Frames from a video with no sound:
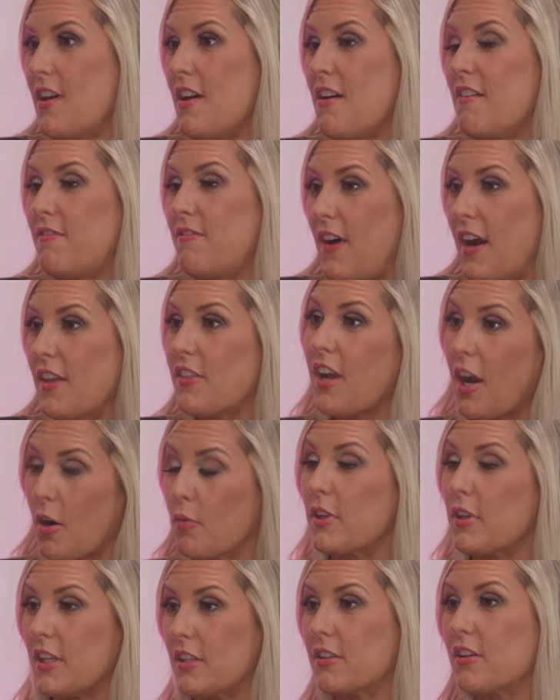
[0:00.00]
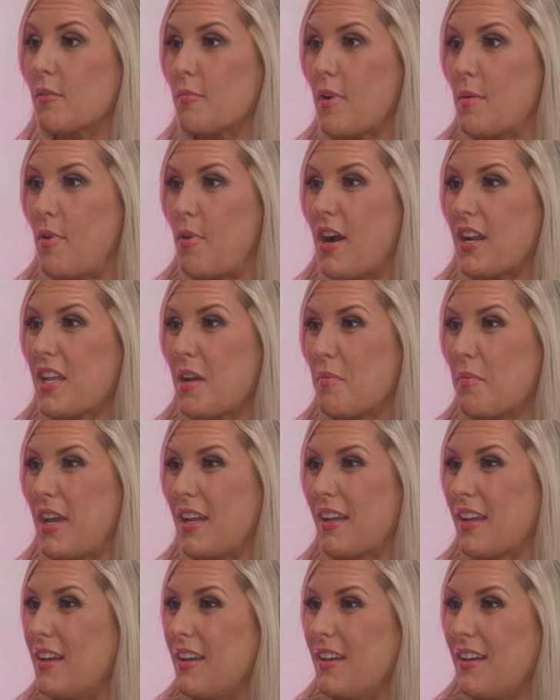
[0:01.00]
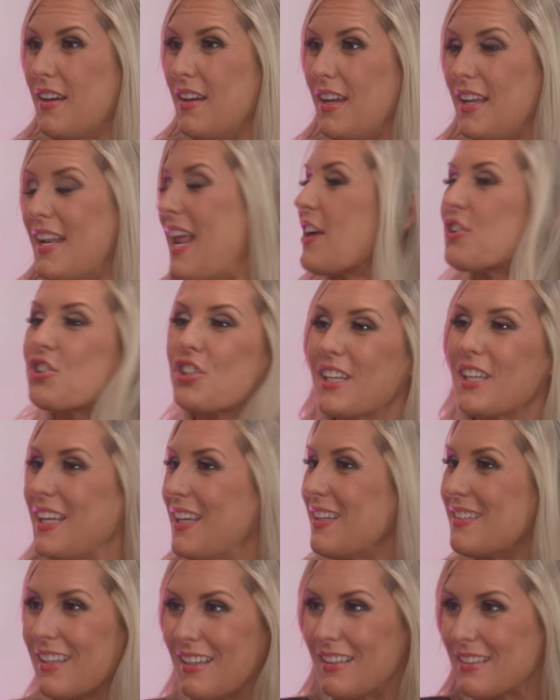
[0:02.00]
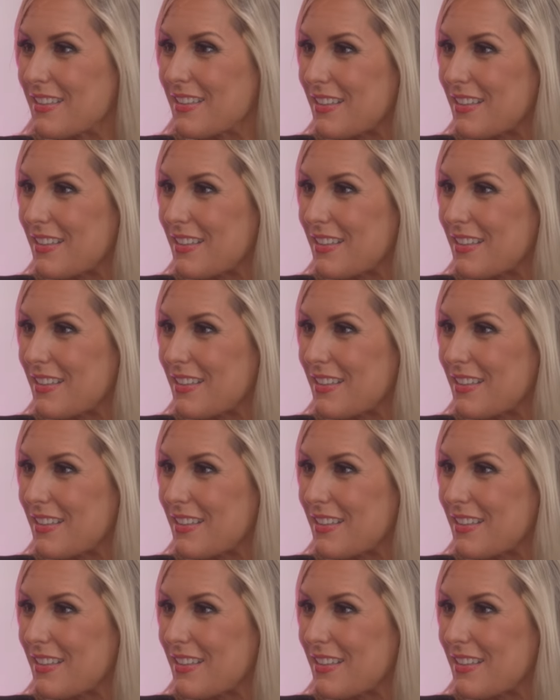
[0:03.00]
finally got really clear in my body. I'm like, it actually isn't.